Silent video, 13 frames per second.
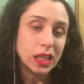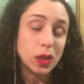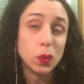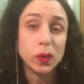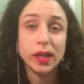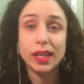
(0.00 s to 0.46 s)

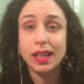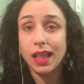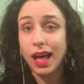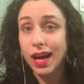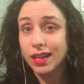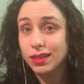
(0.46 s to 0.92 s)
with
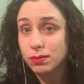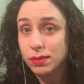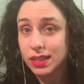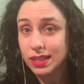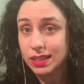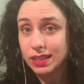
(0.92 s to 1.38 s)
that
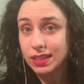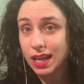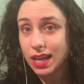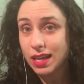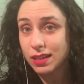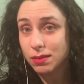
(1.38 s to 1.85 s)
being
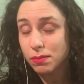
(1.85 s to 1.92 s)
said,